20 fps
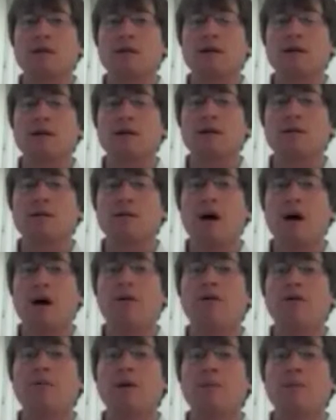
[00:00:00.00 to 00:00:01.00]

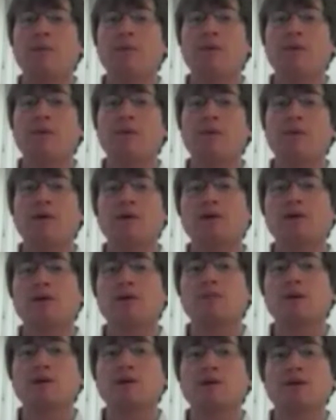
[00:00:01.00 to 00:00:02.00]
other people who are in
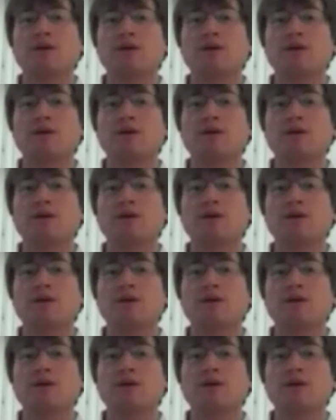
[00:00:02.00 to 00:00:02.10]
similar